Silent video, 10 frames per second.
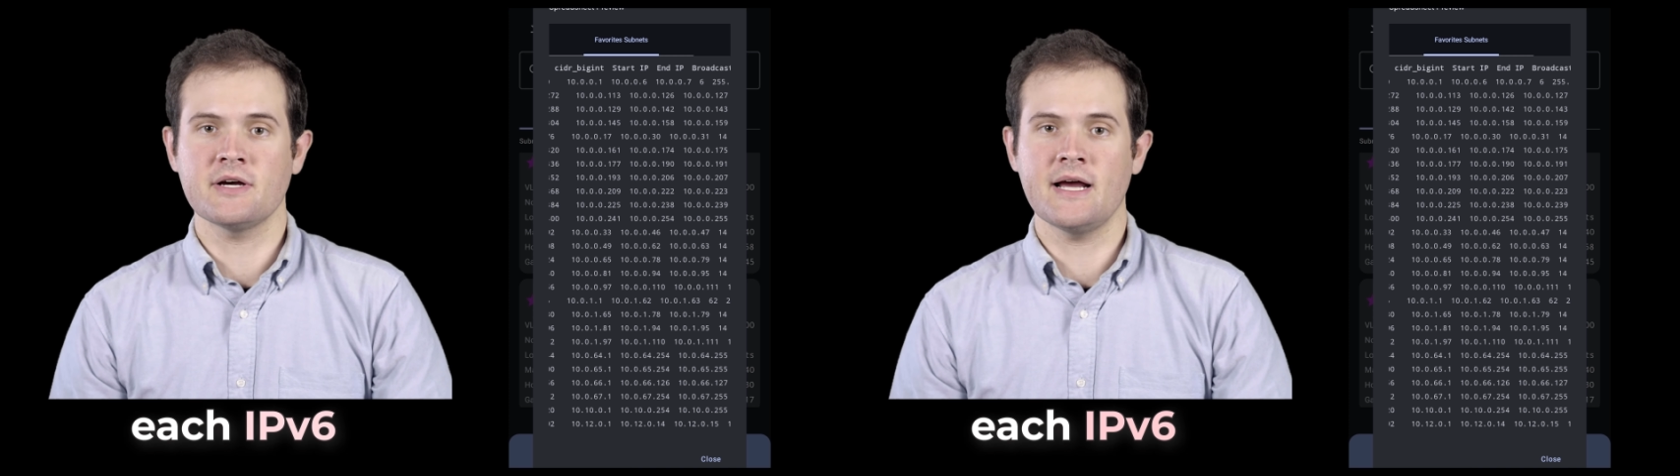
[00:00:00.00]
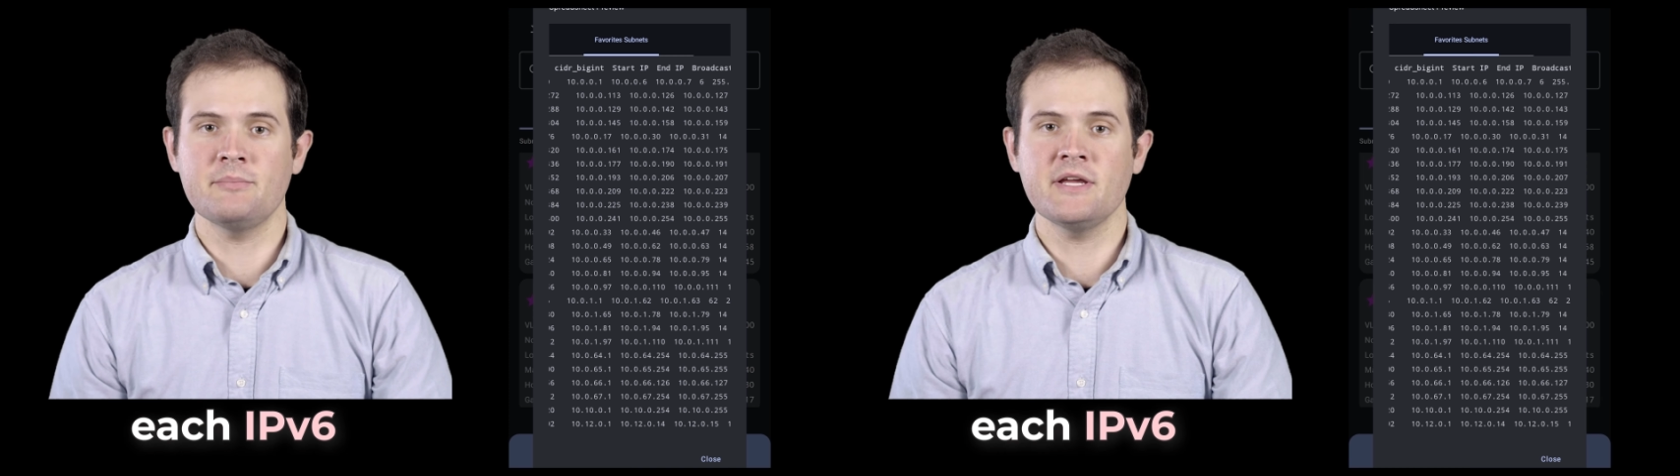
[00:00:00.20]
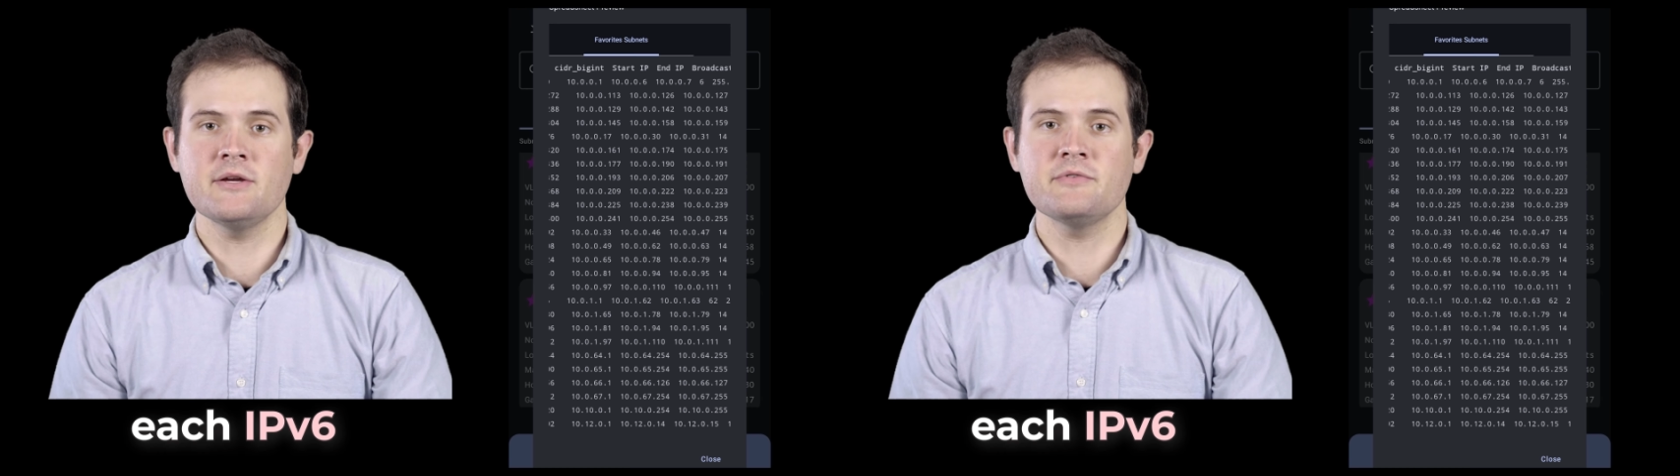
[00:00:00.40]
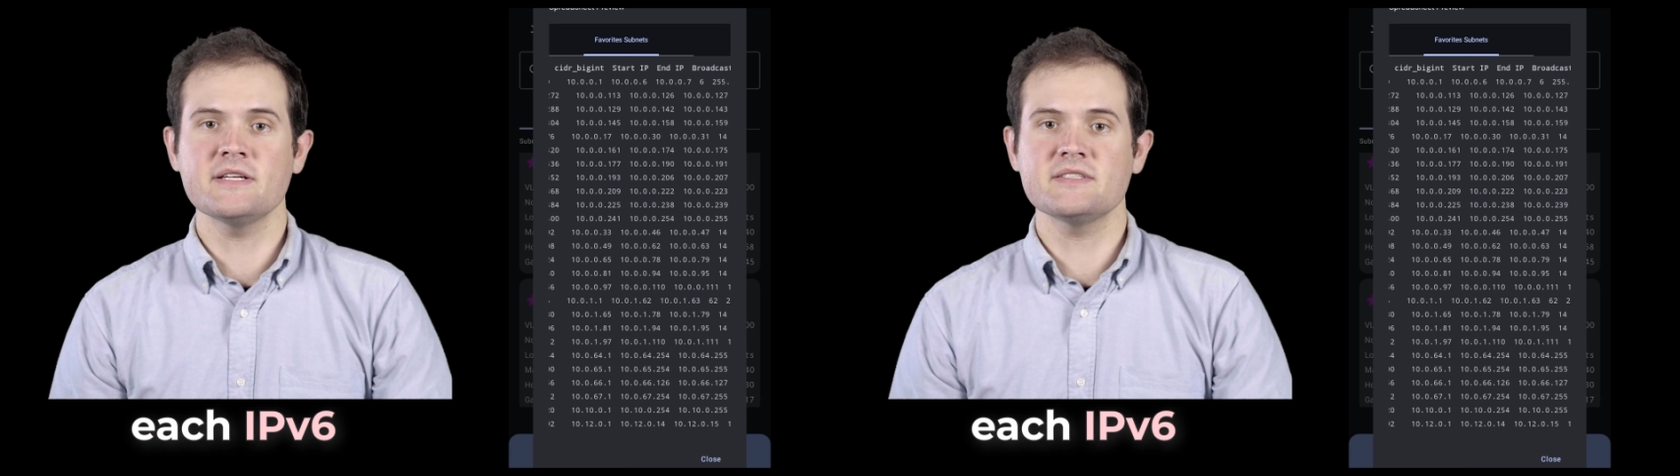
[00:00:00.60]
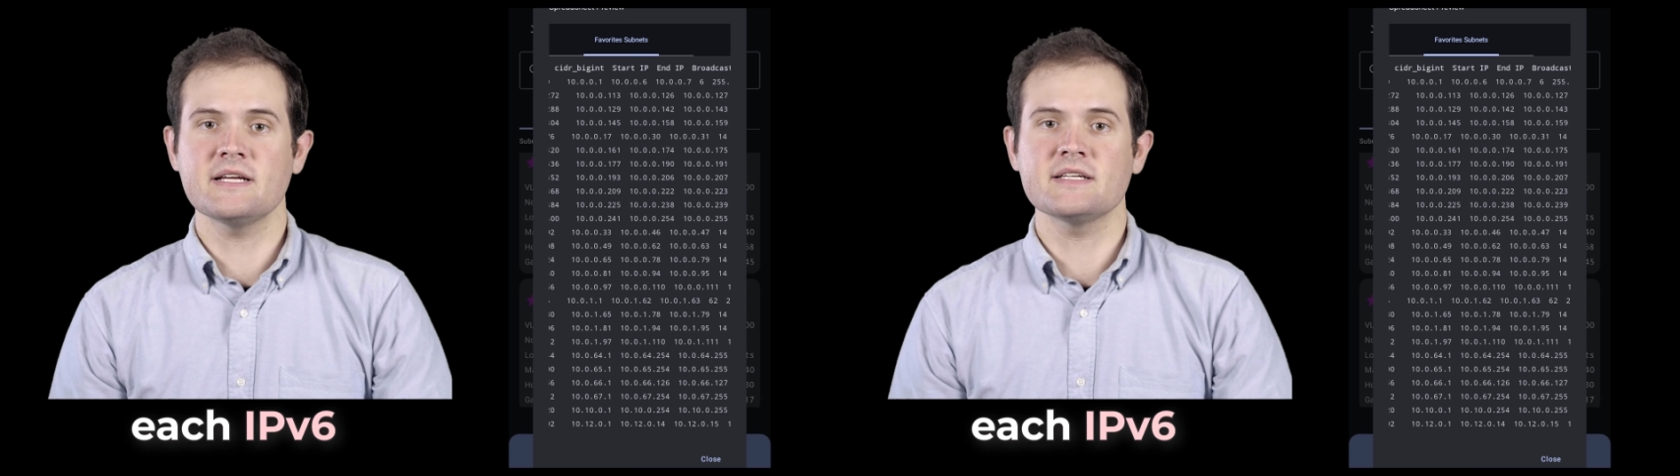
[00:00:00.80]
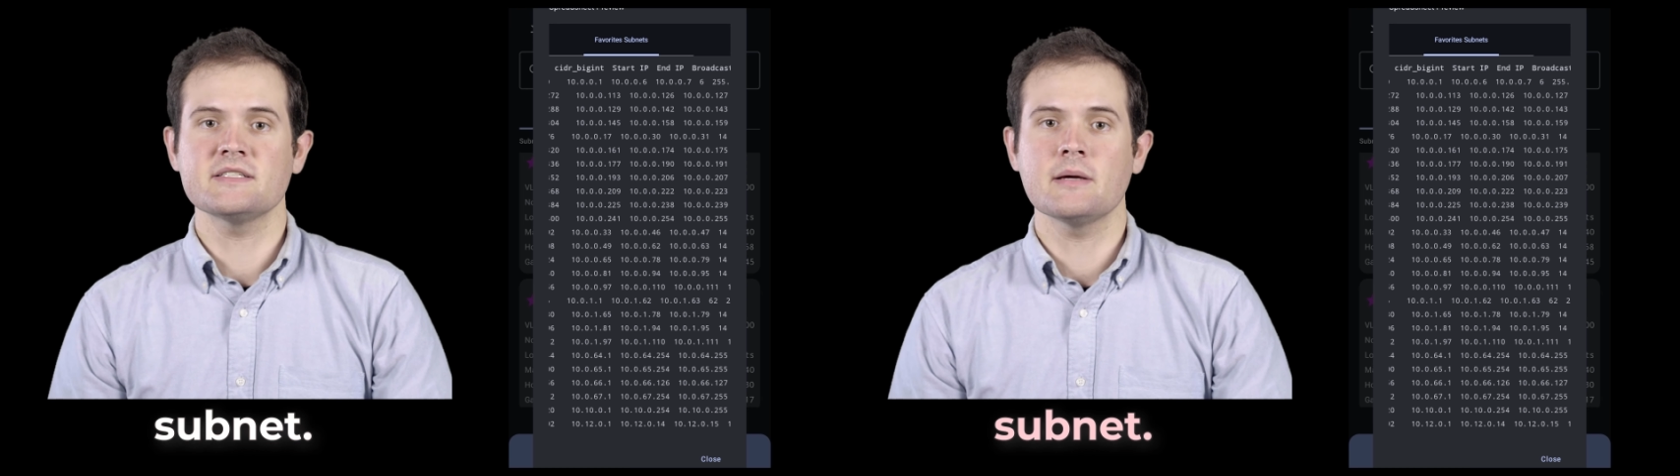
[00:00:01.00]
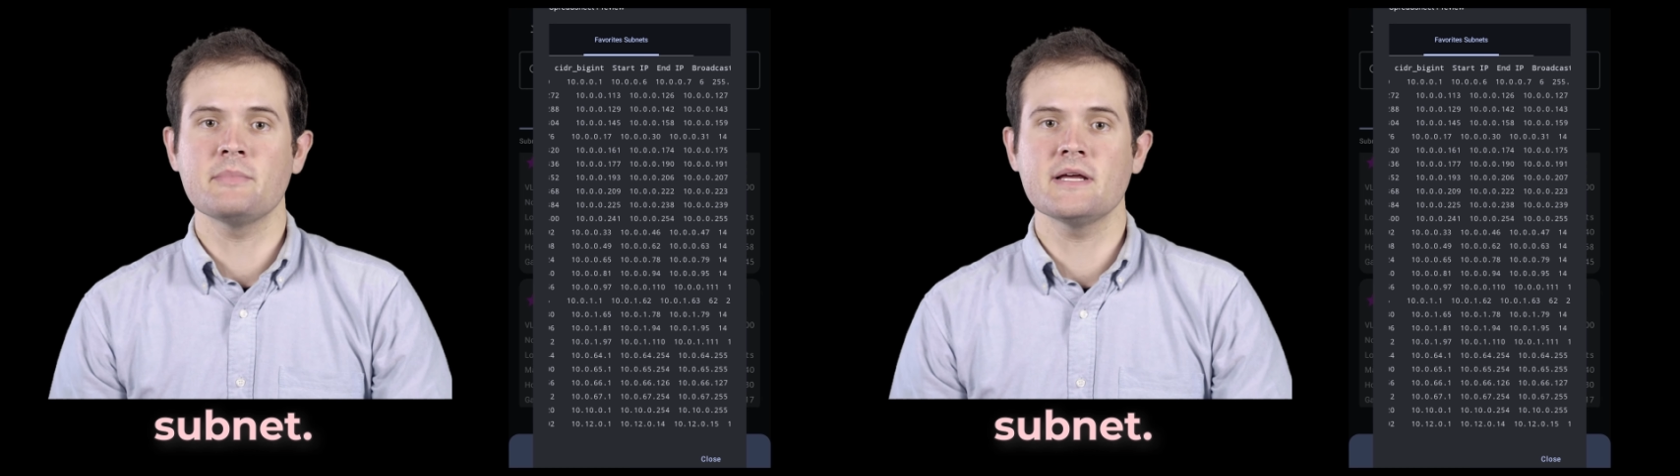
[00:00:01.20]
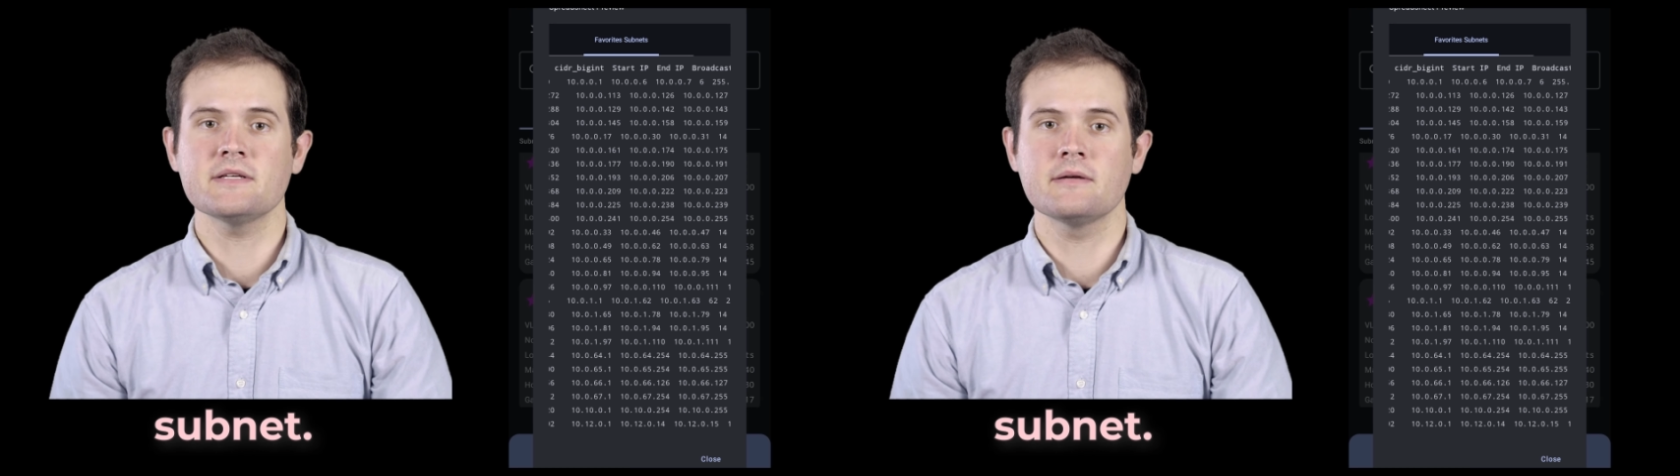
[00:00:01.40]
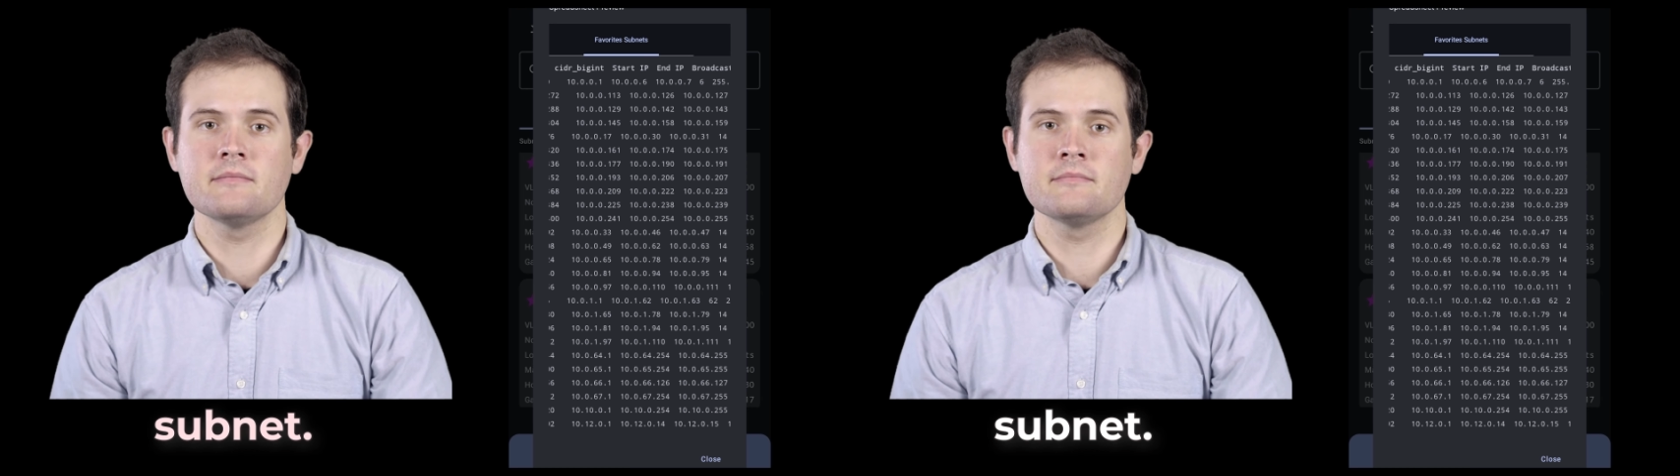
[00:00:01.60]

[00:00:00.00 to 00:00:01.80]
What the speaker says: IPv6 subnet.